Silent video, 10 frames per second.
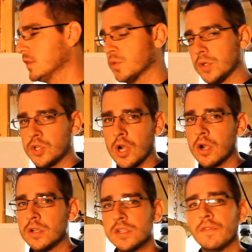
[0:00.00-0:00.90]
and the Swiss
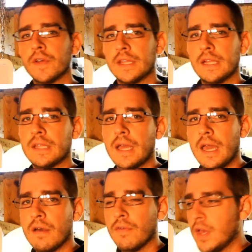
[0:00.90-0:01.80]
chard and stuff like that that I
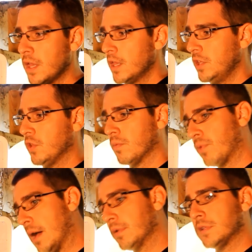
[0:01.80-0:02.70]
have, you can
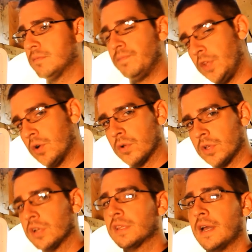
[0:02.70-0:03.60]
probably you know
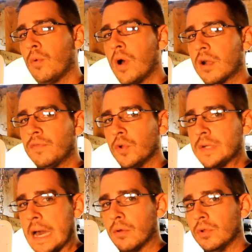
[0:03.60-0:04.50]
cut that water
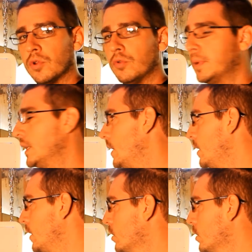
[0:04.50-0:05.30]
flow down a little bit and